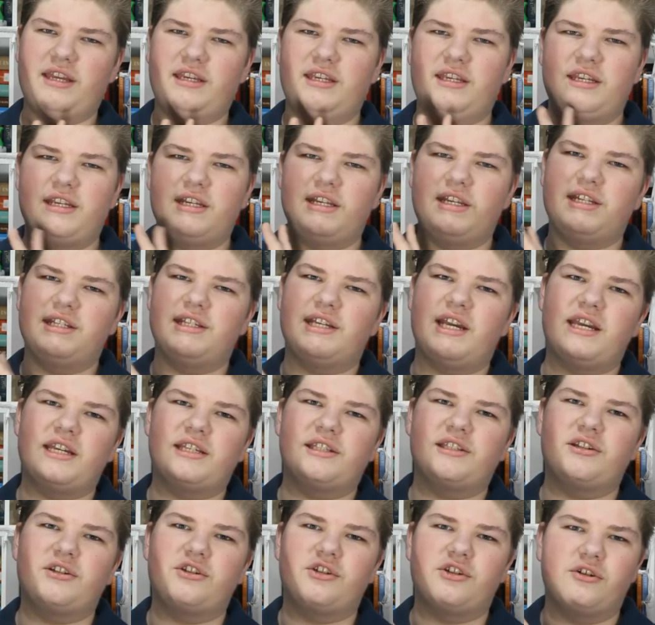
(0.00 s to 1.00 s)
he
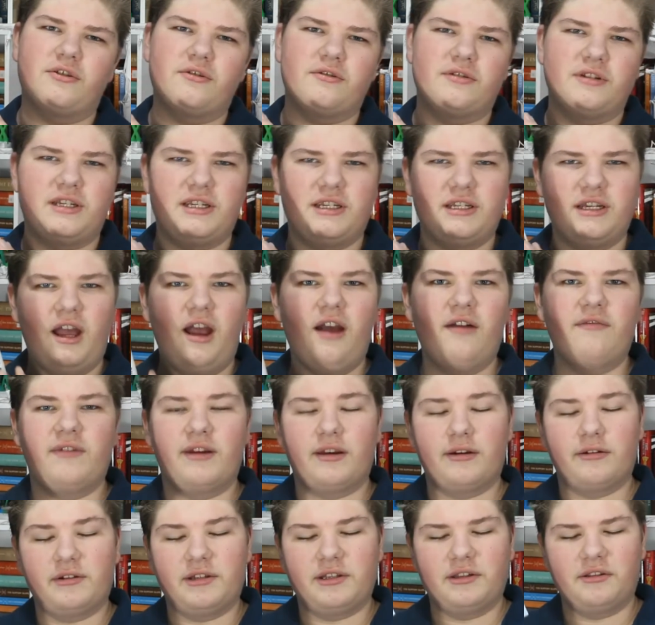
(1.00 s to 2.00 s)
takes a journey, a
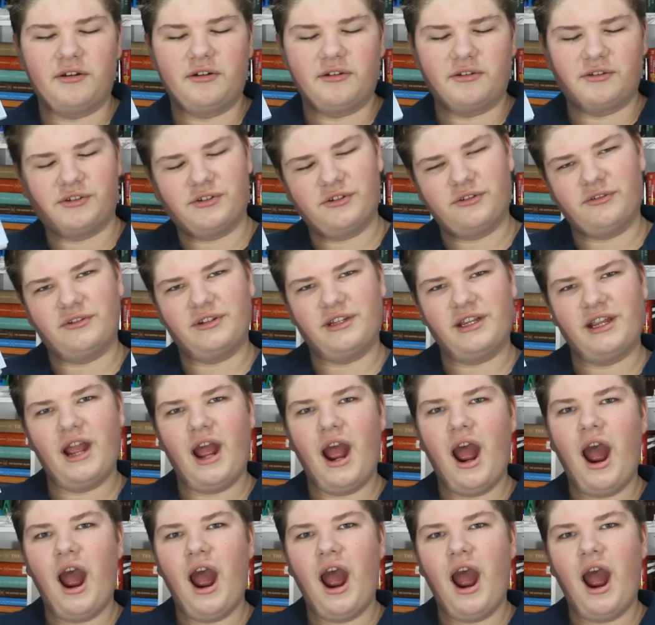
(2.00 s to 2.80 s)
very long journey.